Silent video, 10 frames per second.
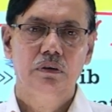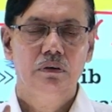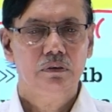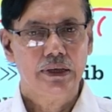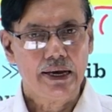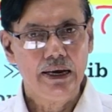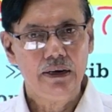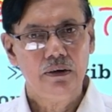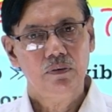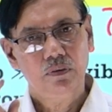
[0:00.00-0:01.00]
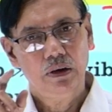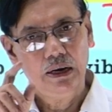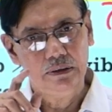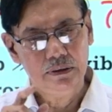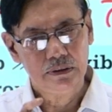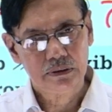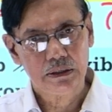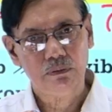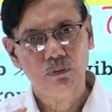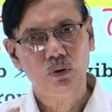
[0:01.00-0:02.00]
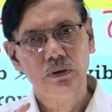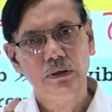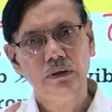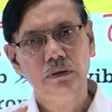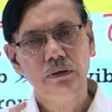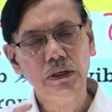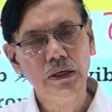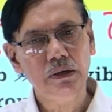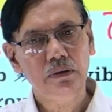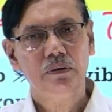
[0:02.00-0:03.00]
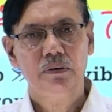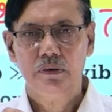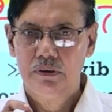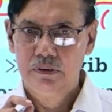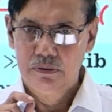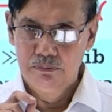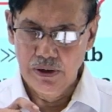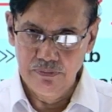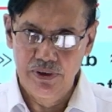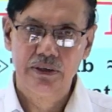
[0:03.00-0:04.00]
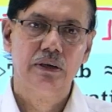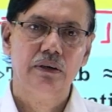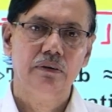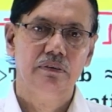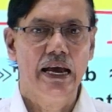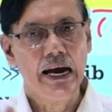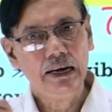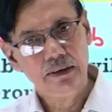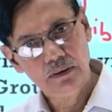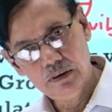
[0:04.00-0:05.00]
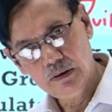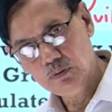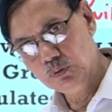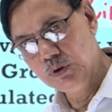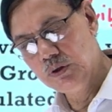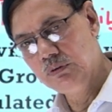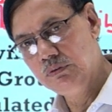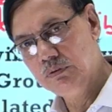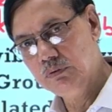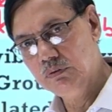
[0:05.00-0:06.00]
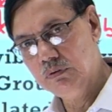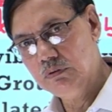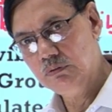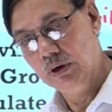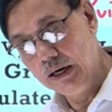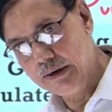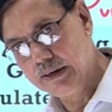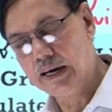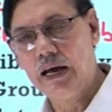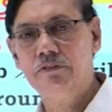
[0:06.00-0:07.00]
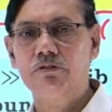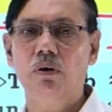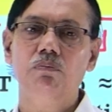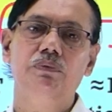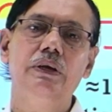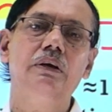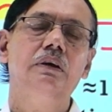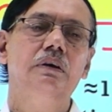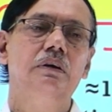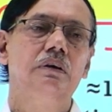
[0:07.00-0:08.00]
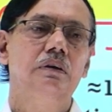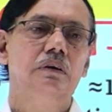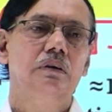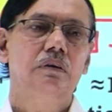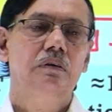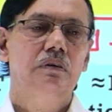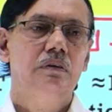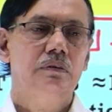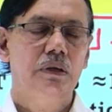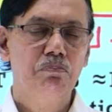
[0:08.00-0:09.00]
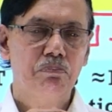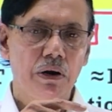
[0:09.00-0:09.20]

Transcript: Second, I discuss about the E vibration that we will derive from the simple